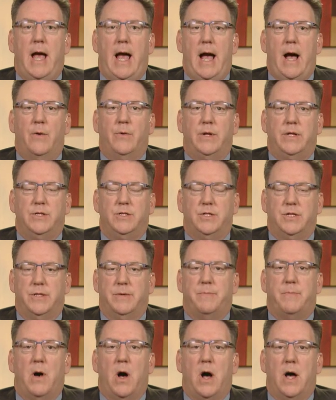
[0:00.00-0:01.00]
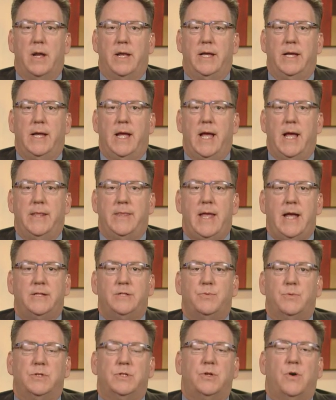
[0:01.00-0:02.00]
out into the body, and
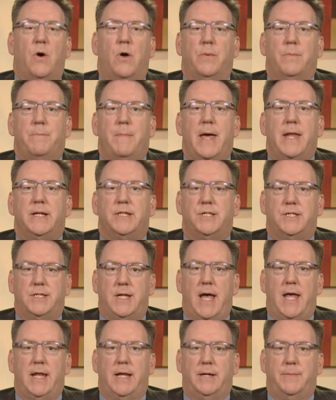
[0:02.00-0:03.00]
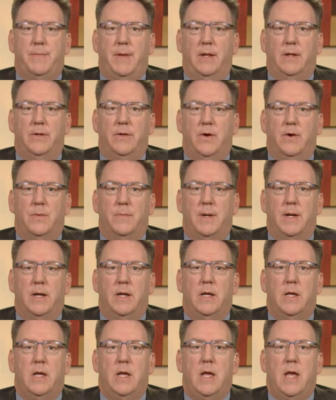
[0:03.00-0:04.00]
that's what's called metastatic melanoma.